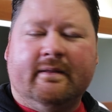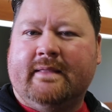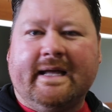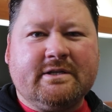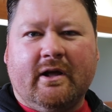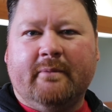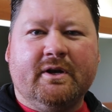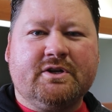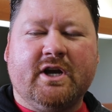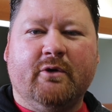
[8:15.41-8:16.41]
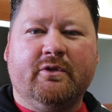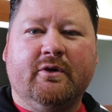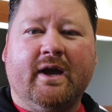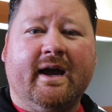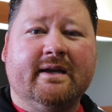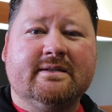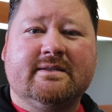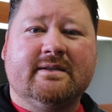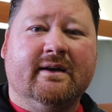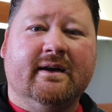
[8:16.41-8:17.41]
that's all I'm going to share with you
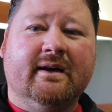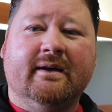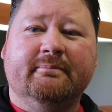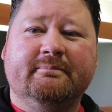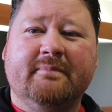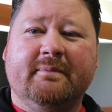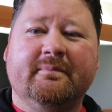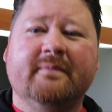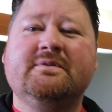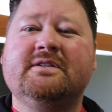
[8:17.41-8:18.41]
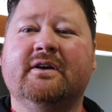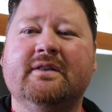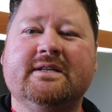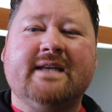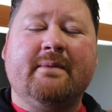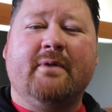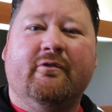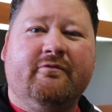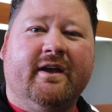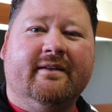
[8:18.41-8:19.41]
guys. I'm still in the same
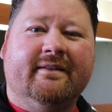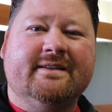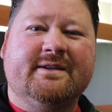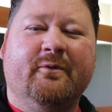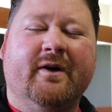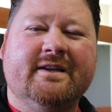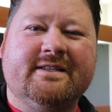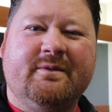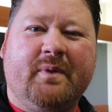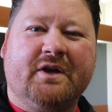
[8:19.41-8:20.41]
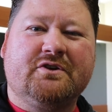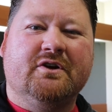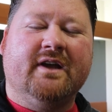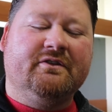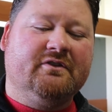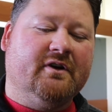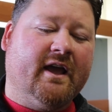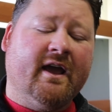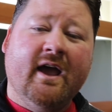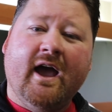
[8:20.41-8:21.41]
outfit as I was in the picture
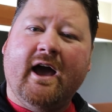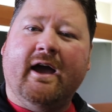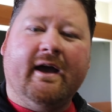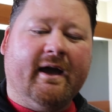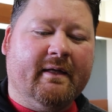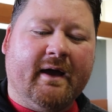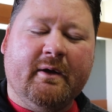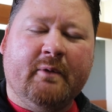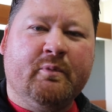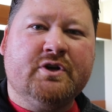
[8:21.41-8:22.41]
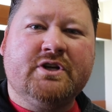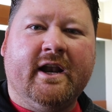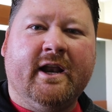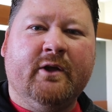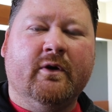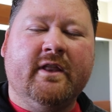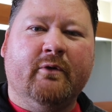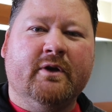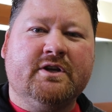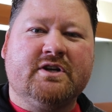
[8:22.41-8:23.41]
yesterday. I appreciate anyone
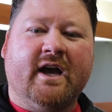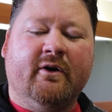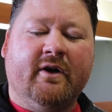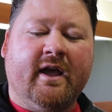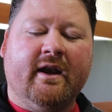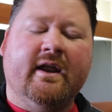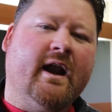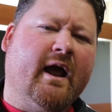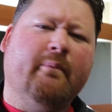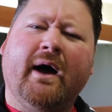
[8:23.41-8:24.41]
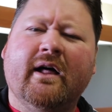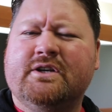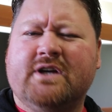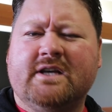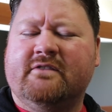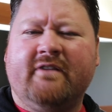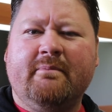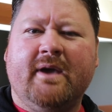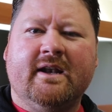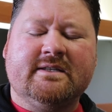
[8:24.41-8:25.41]
that reached out, and I apologize if I
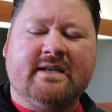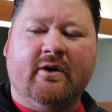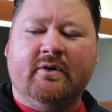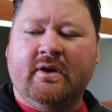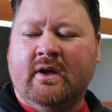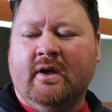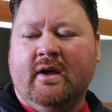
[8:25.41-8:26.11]
made it sound